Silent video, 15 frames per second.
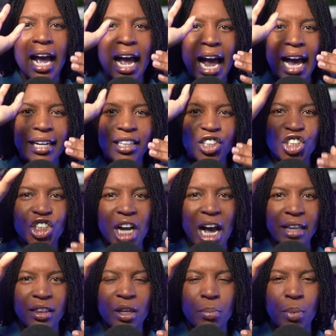and he
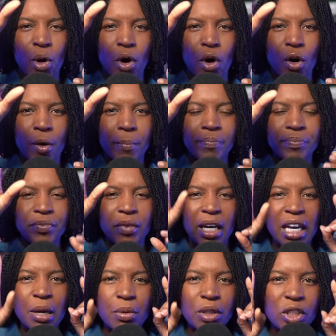shot the ball.
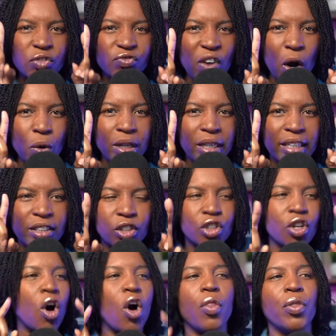He was focused
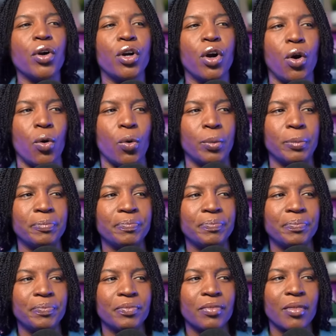on the goal.
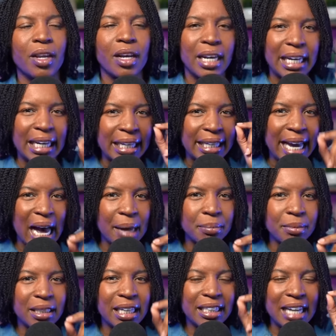He
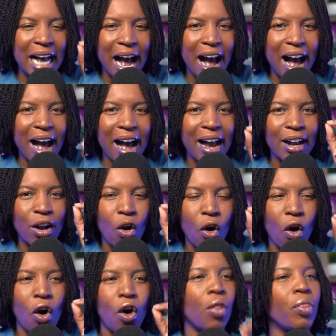kept his eye
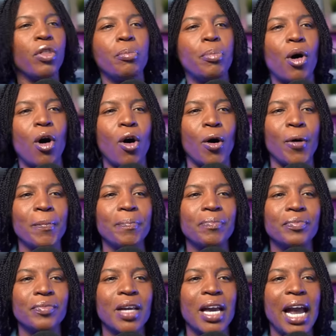on the ball.
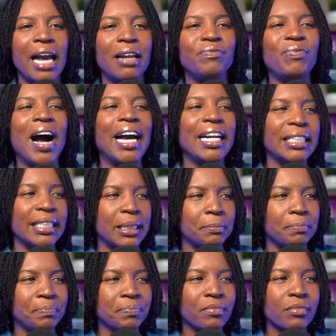And finally,
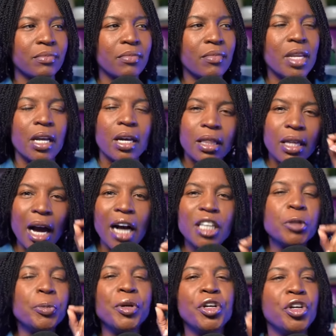the
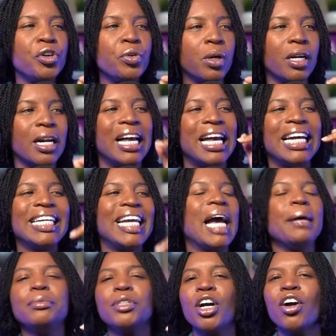entrepreneur
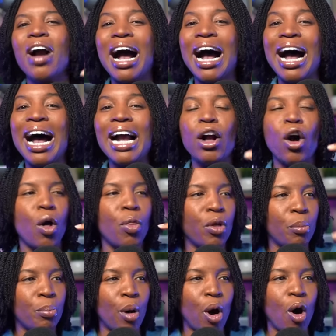kept her eye on the
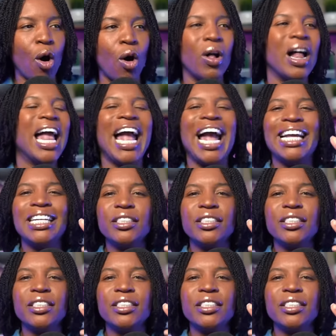ball and